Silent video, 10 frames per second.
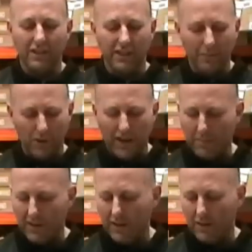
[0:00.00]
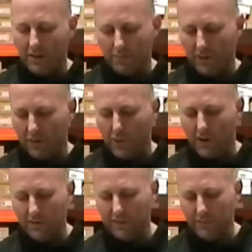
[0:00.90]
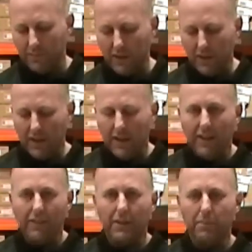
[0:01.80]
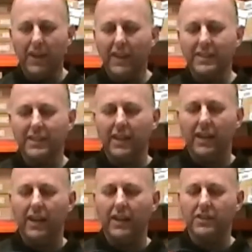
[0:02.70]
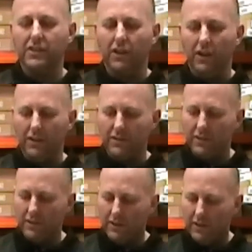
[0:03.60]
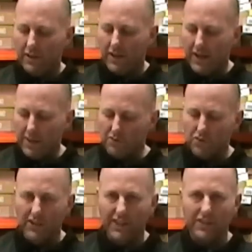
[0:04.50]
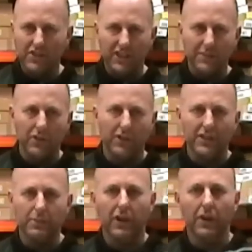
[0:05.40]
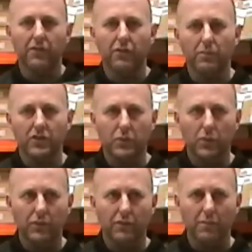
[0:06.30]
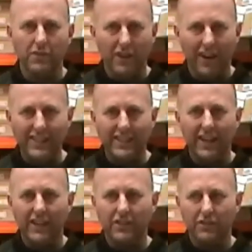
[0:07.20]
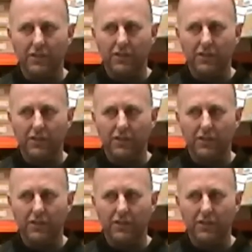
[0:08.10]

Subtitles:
so. There may be, I'm not aware of it. The PSE has got draw length adjustment on this bow from 19 to